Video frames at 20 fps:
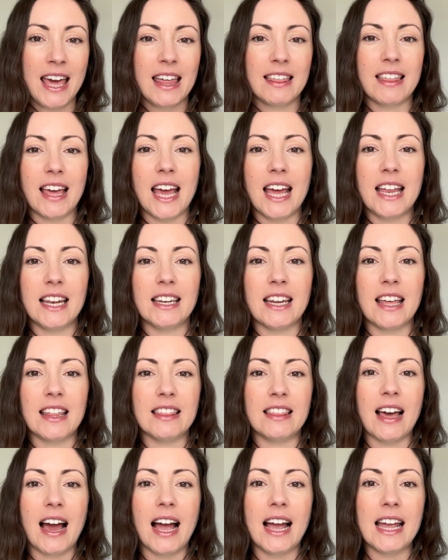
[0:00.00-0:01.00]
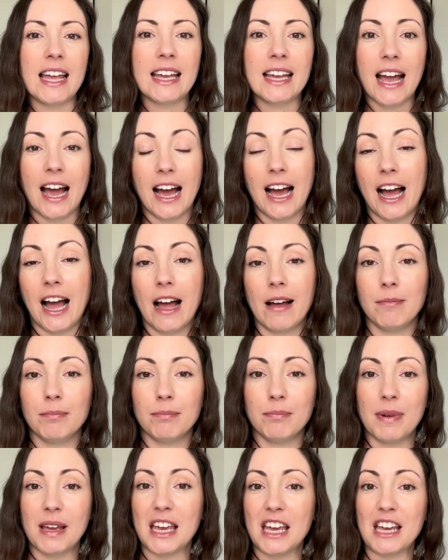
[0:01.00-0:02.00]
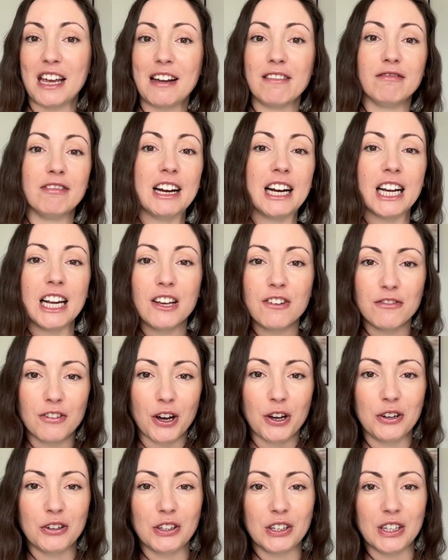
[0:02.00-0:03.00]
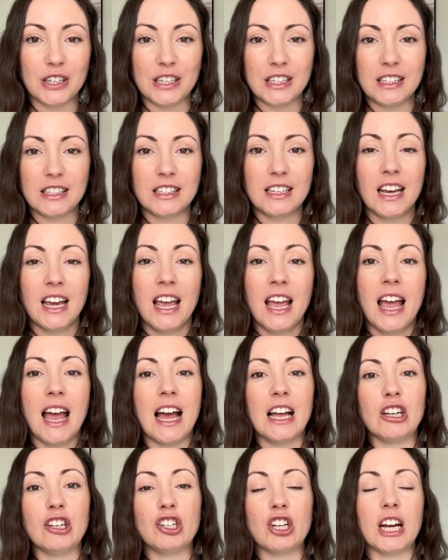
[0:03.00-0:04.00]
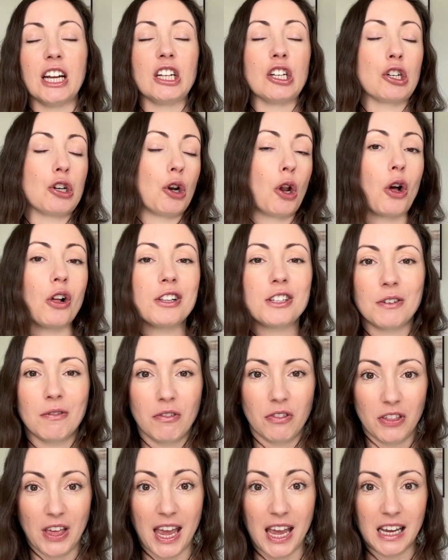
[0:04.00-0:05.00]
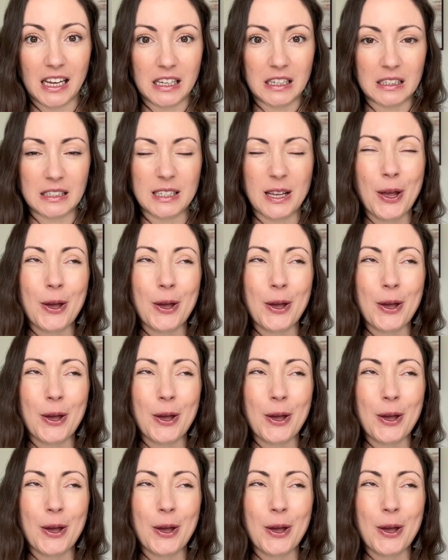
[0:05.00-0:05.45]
then they can be really focused and change lots of things.